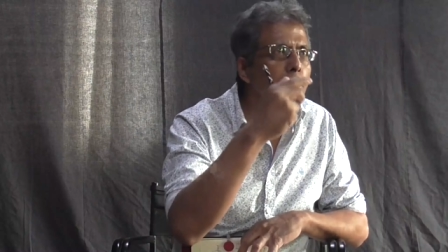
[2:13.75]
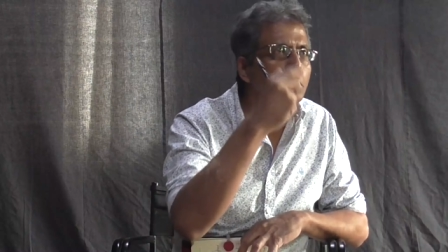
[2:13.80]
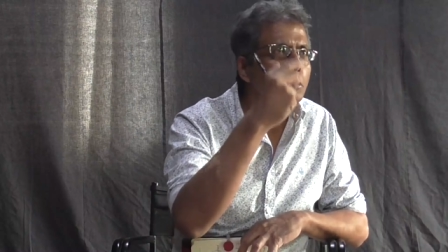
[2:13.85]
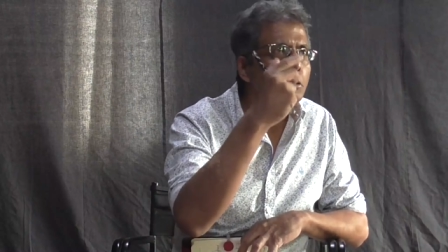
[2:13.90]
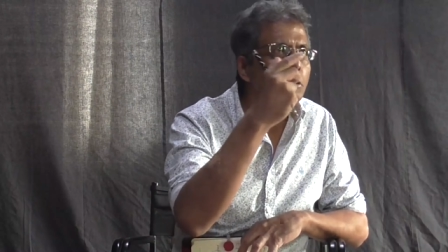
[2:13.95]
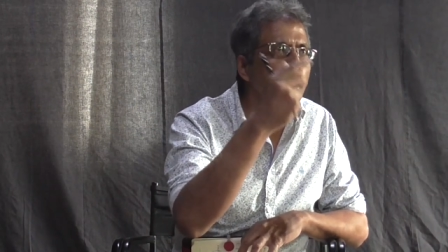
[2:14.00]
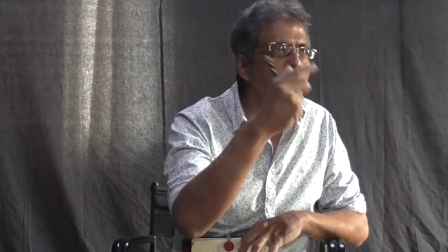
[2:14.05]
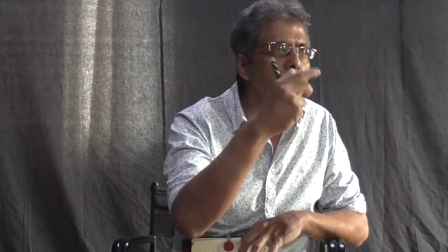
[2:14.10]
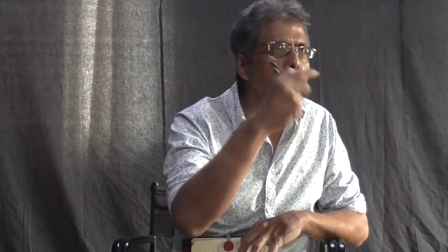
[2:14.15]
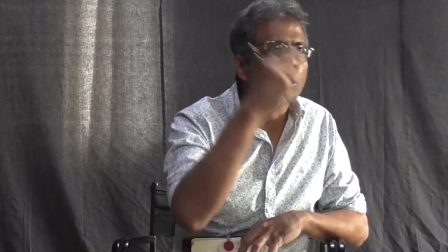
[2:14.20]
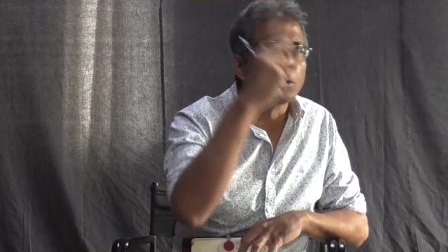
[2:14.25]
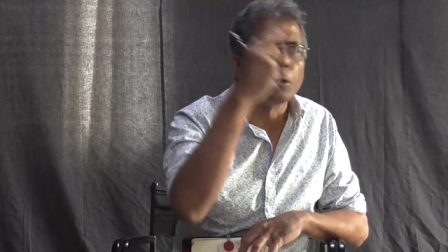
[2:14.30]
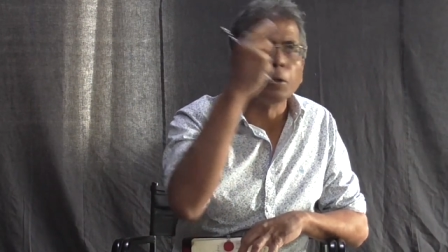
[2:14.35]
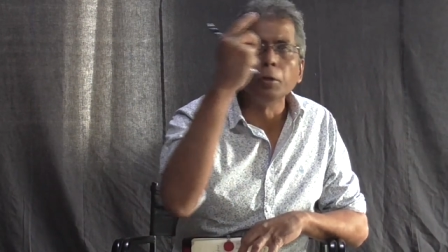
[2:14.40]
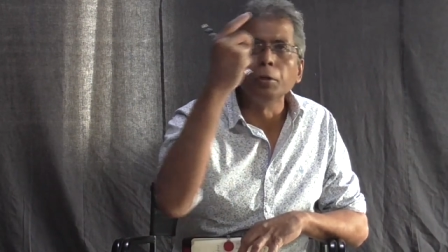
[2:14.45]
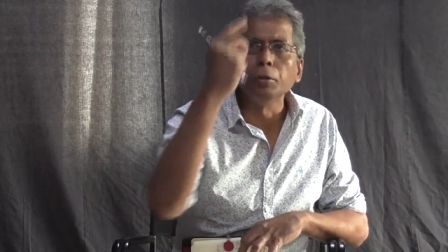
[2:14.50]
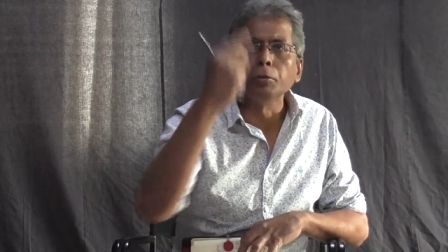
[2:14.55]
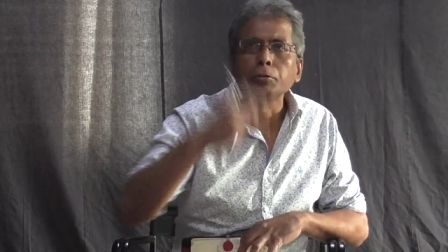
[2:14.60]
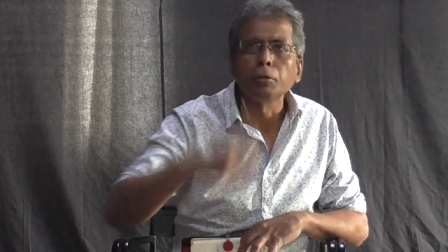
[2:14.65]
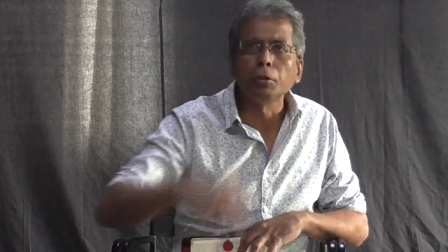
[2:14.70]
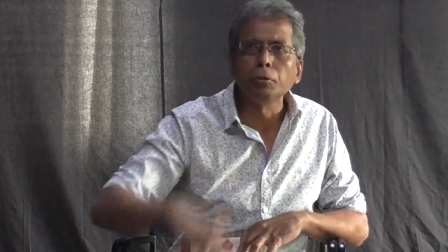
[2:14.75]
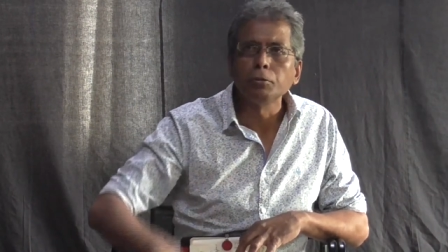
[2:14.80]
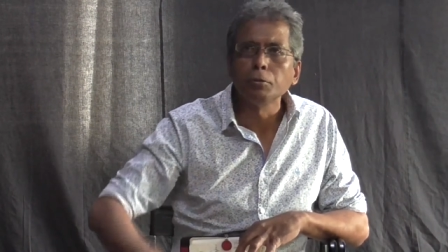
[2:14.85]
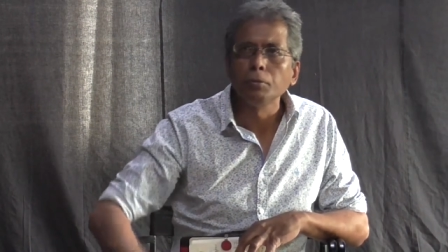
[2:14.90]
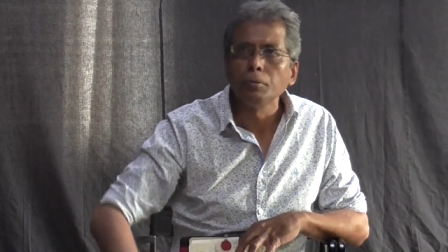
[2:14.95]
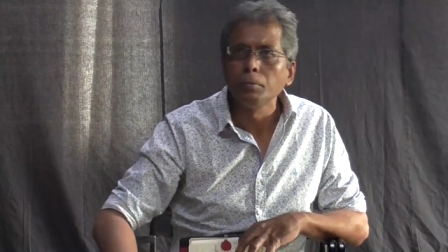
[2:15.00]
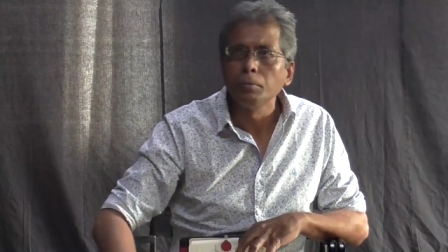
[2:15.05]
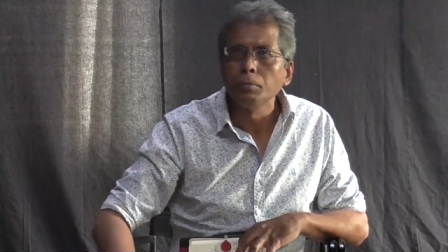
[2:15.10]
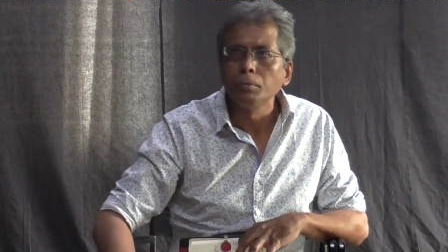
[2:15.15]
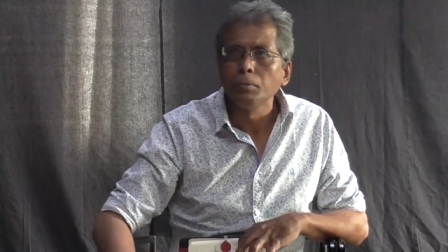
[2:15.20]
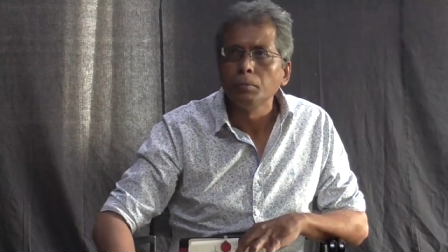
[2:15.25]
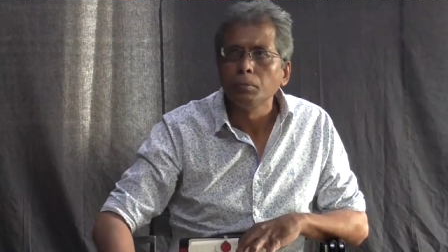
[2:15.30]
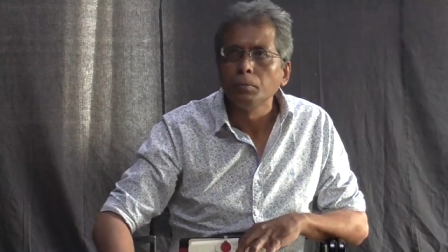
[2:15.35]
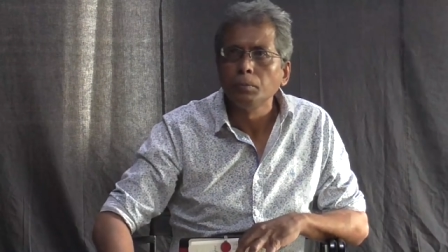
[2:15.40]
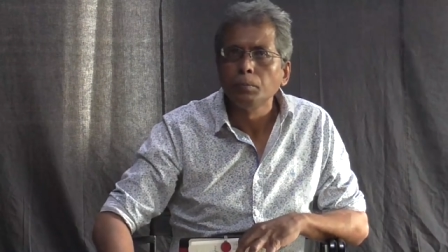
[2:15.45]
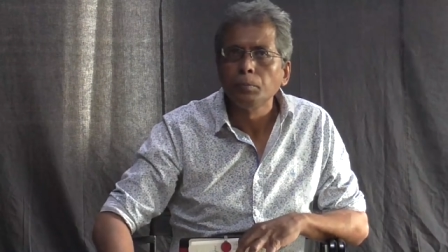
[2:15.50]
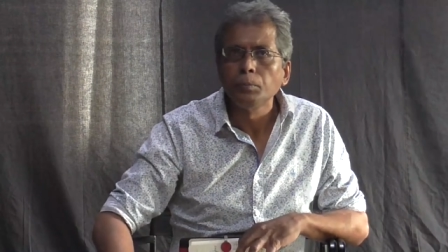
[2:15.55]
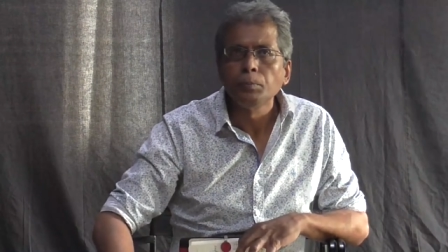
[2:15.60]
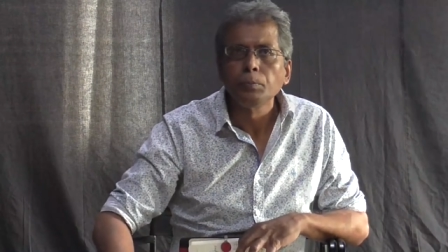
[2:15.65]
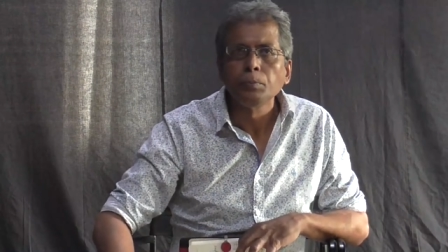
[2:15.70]
to explore and discuss.
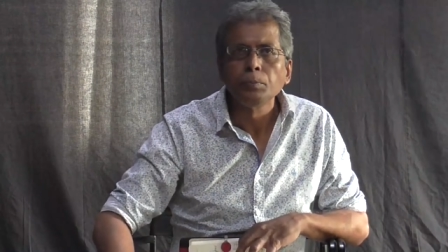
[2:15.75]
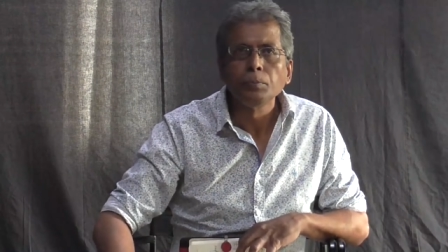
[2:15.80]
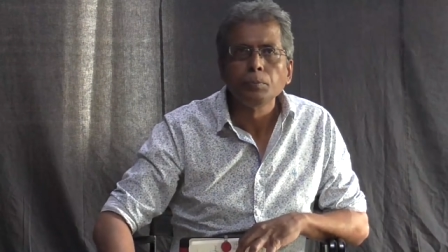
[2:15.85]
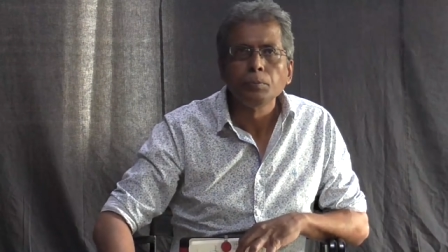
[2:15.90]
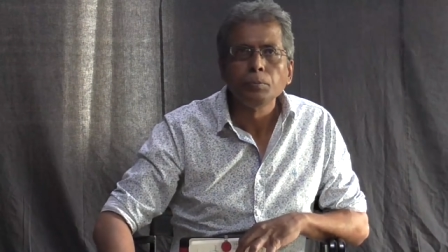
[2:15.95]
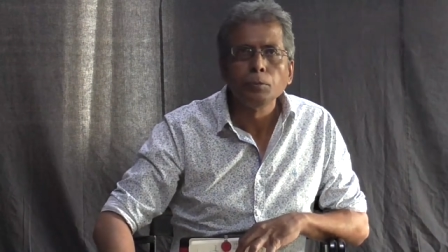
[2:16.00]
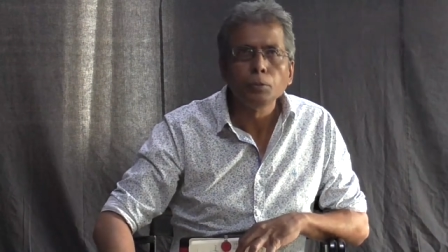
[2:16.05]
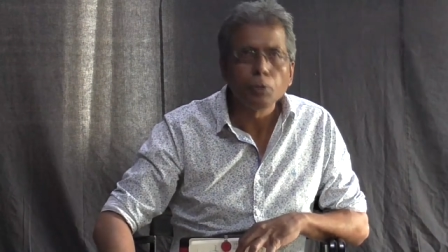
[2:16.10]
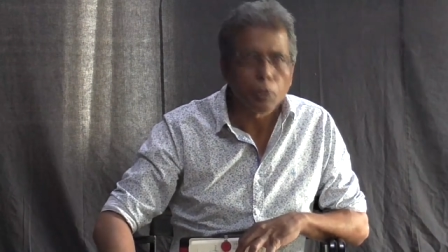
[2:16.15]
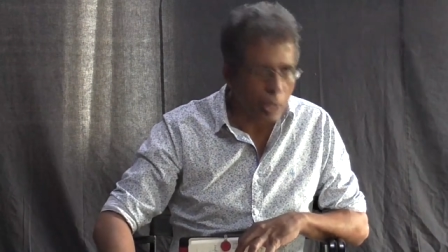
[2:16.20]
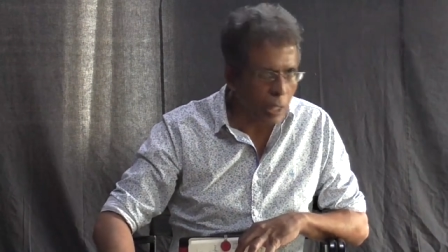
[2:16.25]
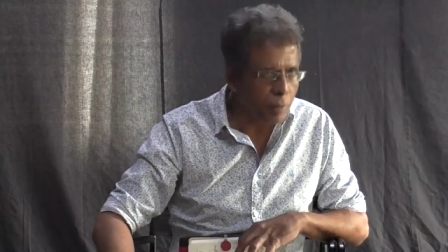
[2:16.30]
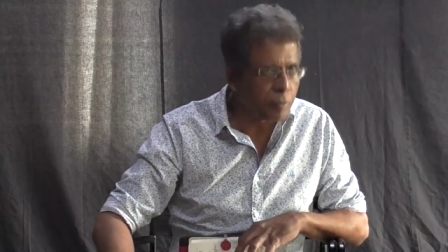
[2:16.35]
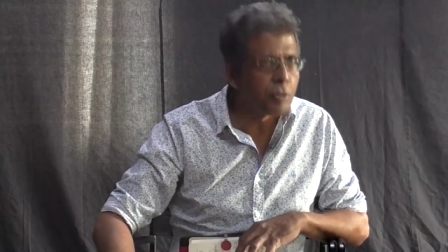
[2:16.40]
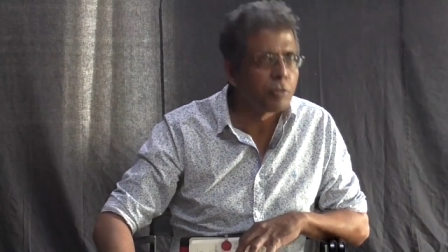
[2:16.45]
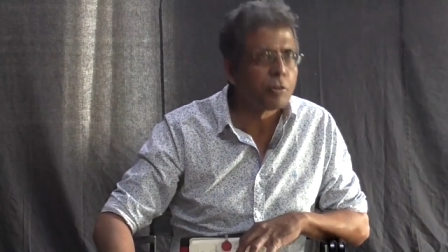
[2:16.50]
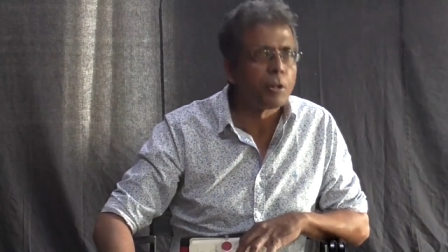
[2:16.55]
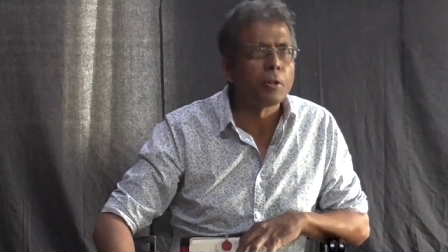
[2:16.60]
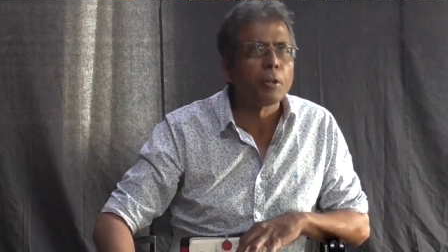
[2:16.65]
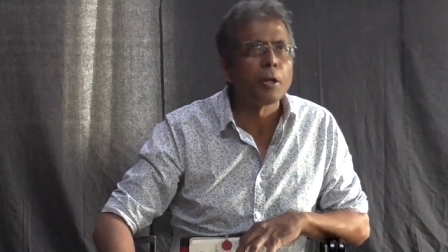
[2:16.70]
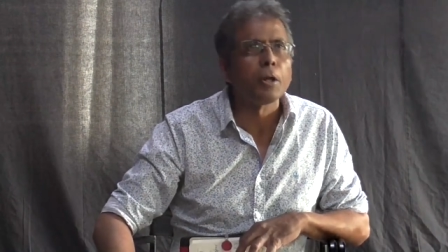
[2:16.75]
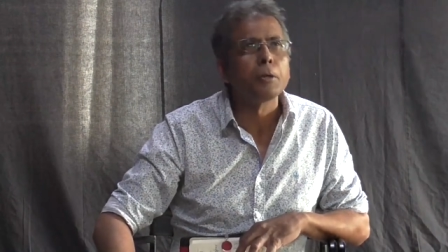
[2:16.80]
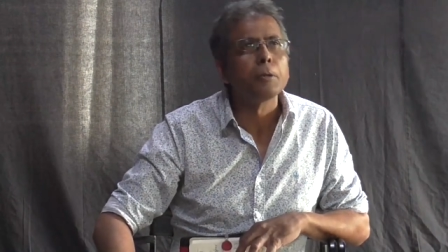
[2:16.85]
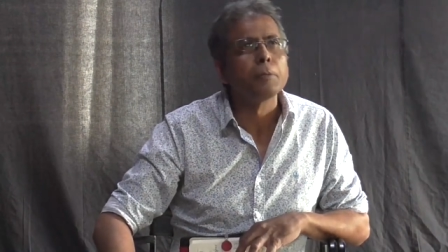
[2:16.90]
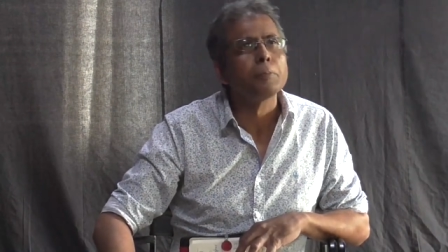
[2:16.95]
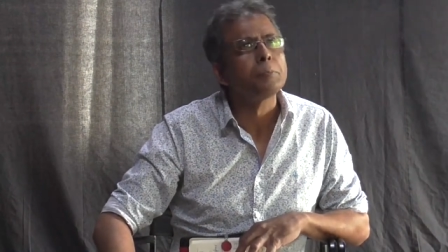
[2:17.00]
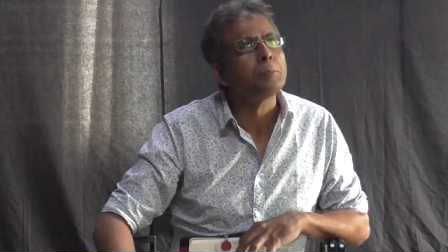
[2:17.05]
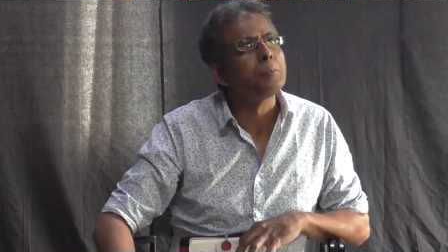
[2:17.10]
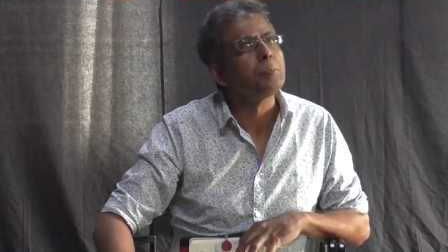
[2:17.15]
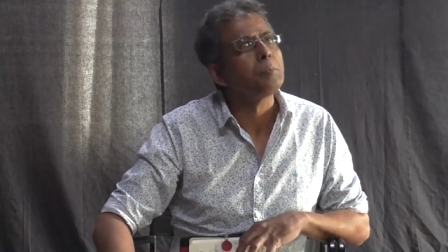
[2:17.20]
So having said that,